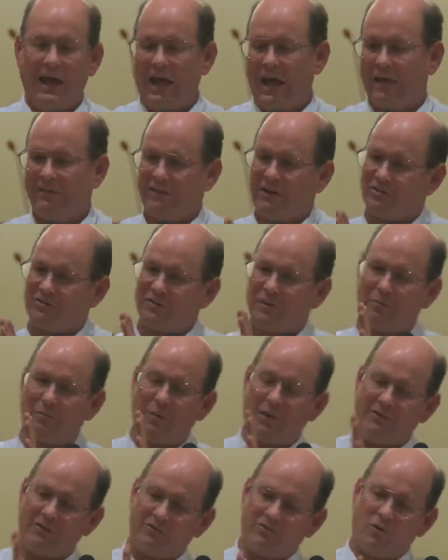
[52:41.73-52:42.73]
and there's a,
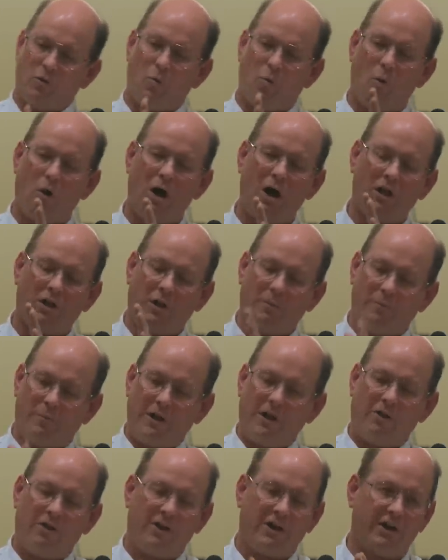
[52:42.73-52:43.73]
there's a wall, a
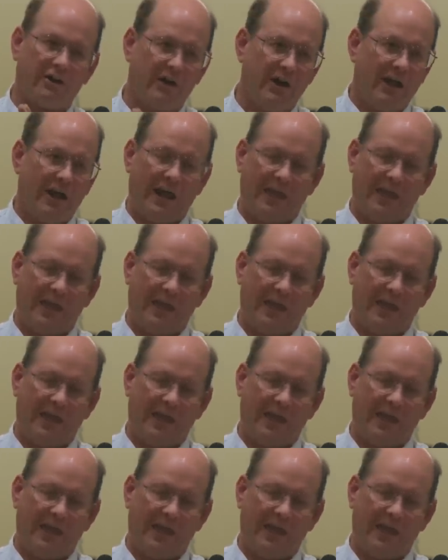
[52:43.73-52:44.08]
barrier,